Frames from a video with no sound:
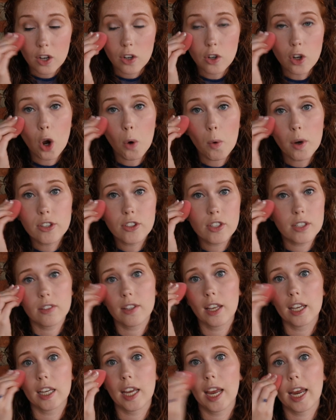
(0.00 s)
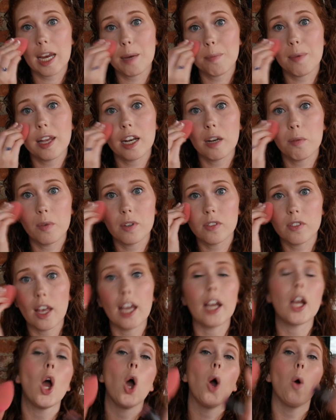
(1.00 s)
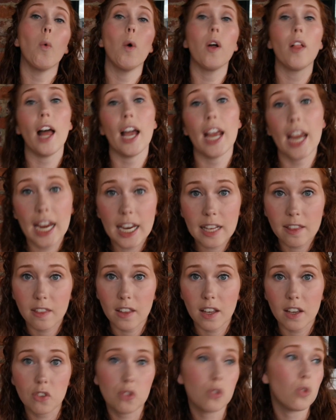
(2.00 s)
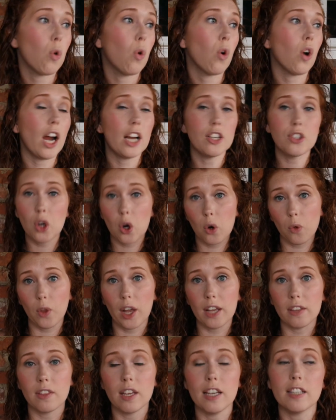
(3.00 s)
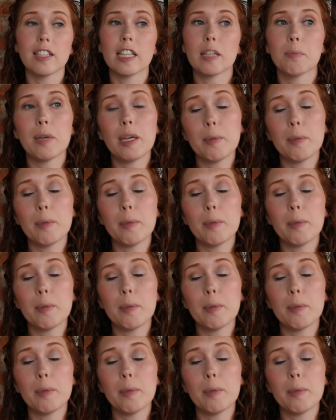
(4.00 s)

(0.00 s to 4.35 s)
No one just like came in and was like, well, I hate this or I don't like this. Like